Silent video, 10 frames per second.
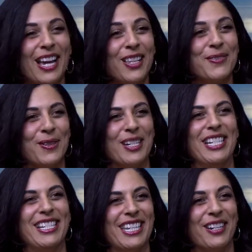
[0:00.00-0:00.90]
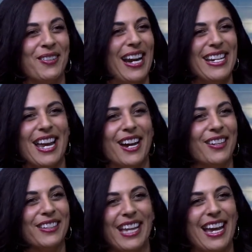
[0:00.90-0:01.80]
Californians here right now.
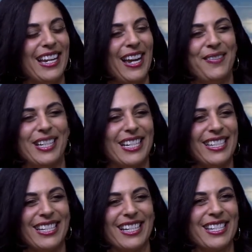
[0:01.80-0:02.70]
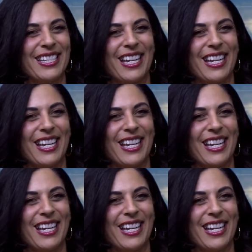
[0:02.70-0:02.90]
I, I mean, it's just